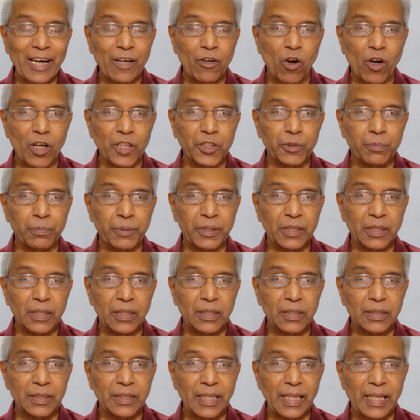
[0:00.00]

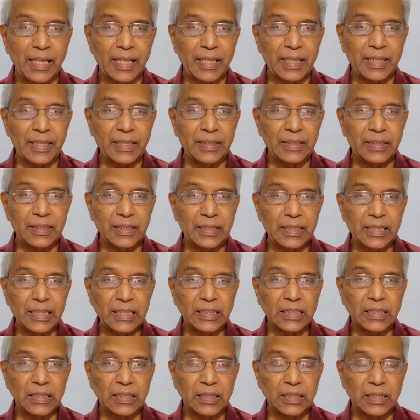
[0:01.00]
hospital, there
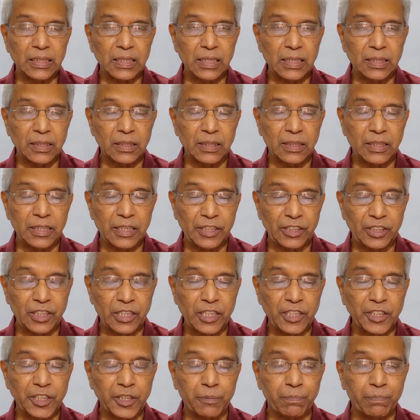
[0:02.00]

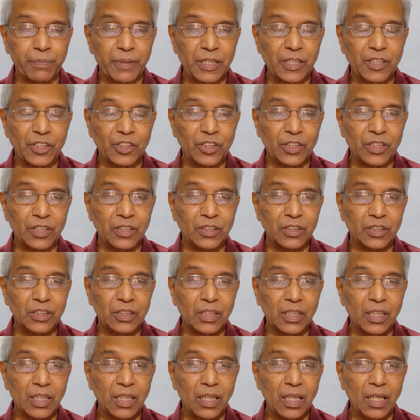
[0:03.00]
diseased persons
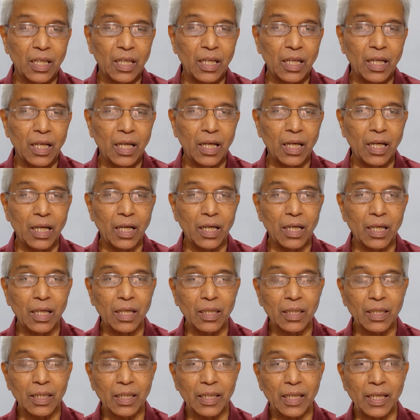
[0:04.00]

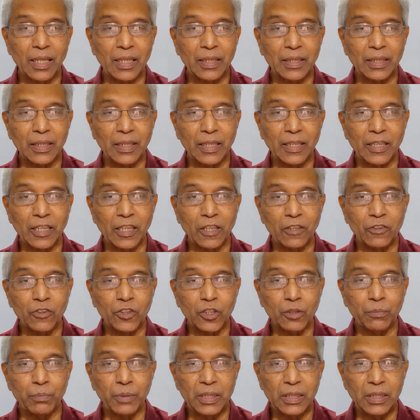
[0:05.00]
can turn out
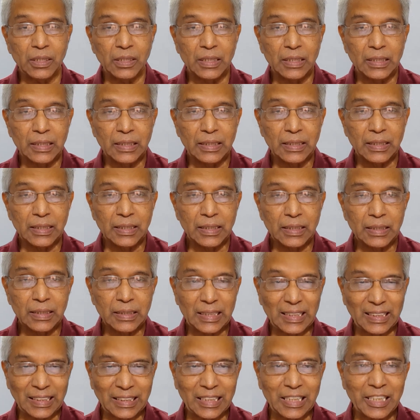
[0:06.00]
to be
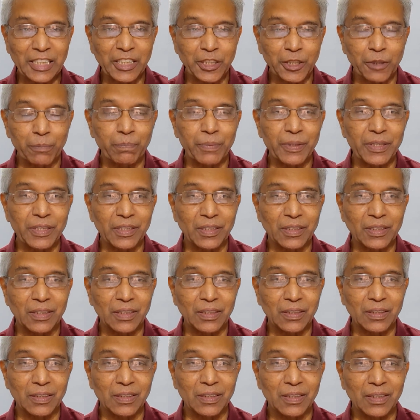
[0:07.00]
deceased
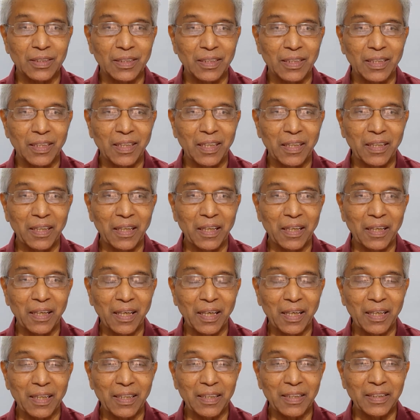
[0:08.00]
persons.
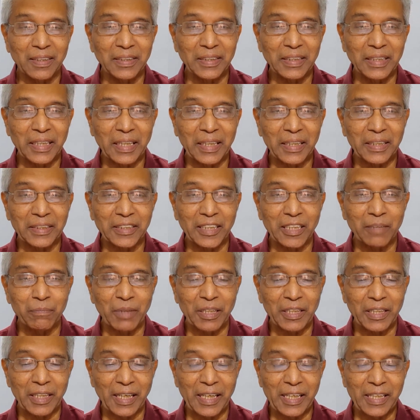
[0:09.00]
Yeah, they
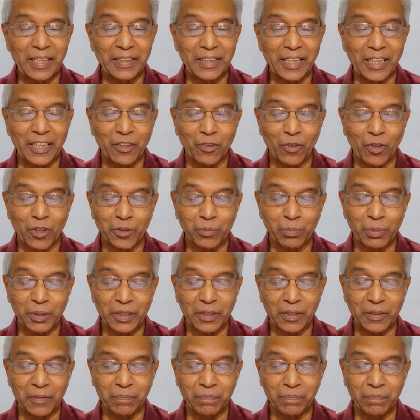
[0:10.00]
may die in that hospital.